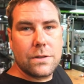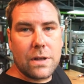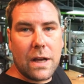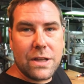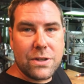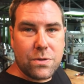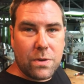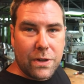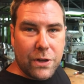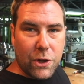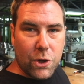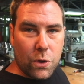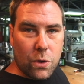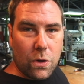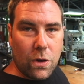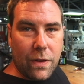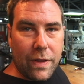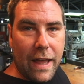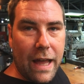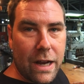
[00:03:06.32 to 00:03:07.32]
So that's really
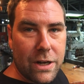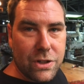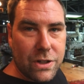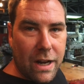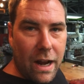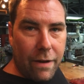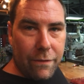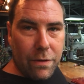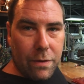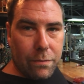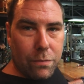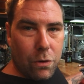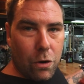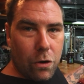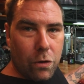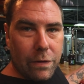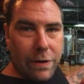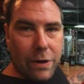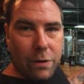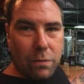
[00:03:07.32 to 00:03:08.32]
cool. They actually have the
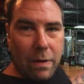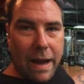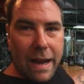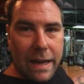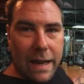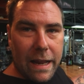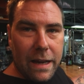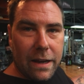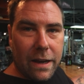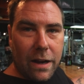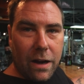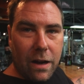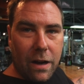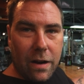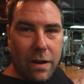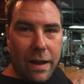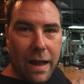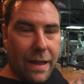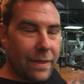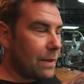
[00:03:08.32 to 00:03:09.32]
brewery right in
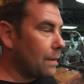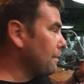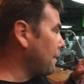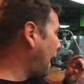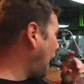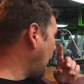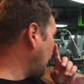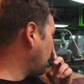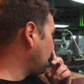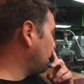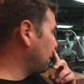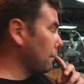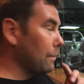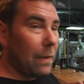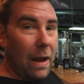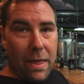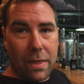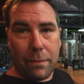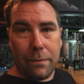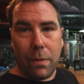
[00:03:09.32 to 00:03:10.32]
here at the back
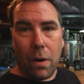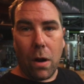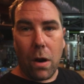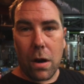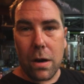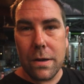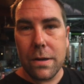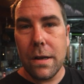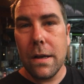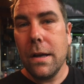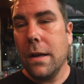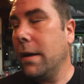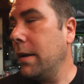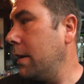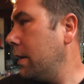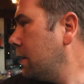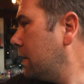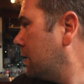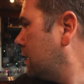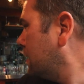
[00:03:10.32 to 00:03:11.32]
by the bar.
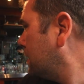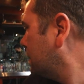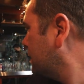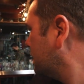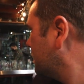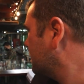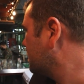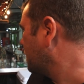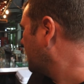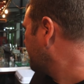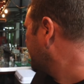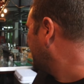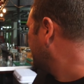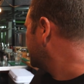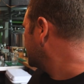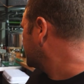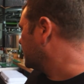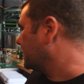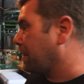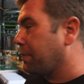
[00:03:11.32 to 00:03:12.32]
So I'm
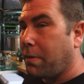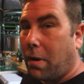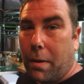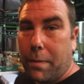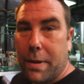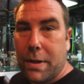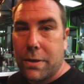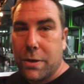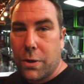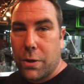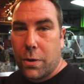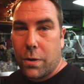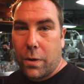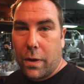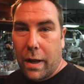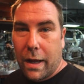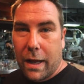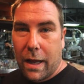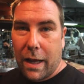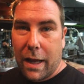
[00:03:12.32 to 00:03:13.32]
guessing they probably
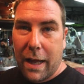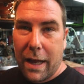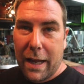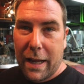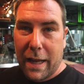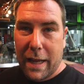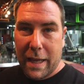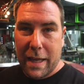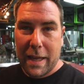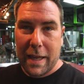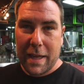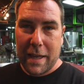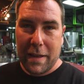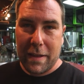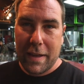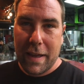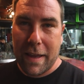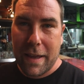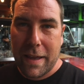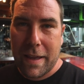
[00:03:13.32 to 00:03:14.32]
do uh,
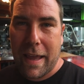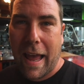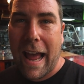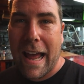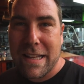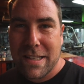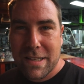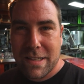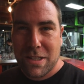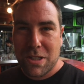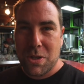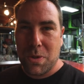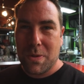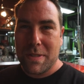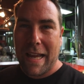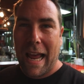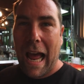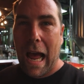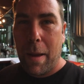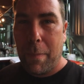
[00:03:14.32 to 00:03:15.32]
cask to
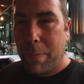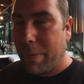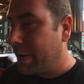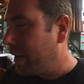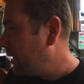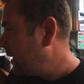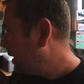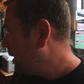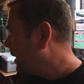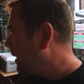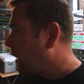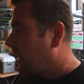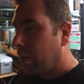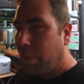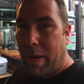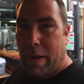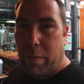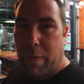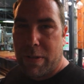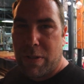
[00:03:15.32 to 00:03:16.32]
tap.
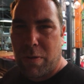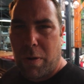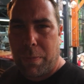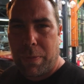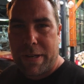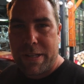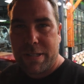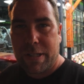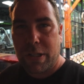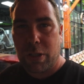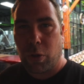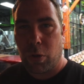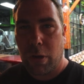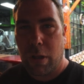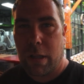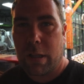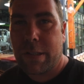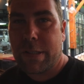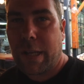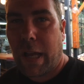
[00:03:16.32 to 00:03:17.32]
We went to a place in Kelowna
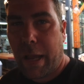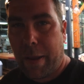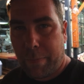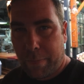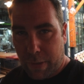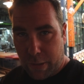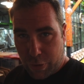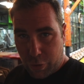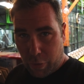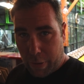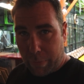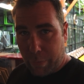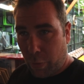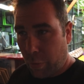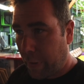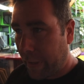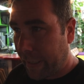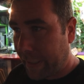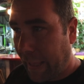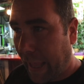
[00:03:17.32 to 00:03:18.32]
all the time, the Tree
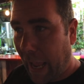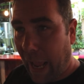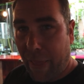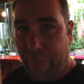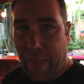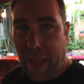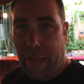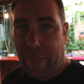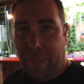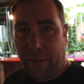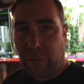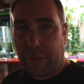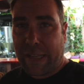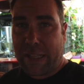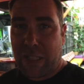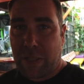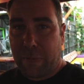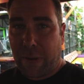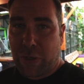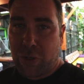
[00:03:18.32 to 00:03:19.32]
Brewing, and they had that. They only
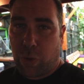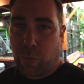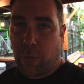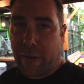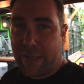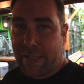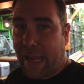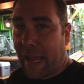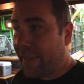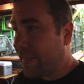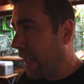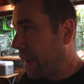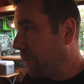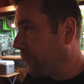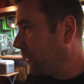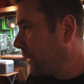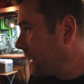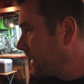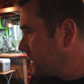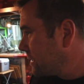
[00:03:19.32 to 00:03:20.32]
had special ones at
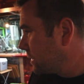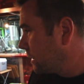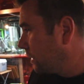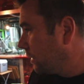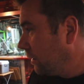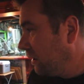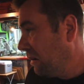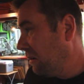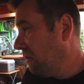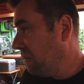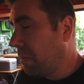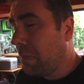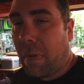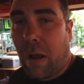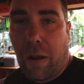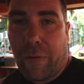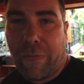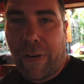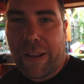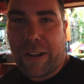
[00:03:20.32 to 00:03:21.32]
that place. So
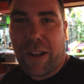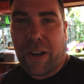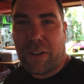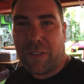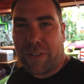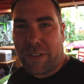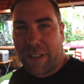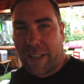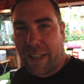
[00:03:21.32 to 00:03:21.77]
I'll find out and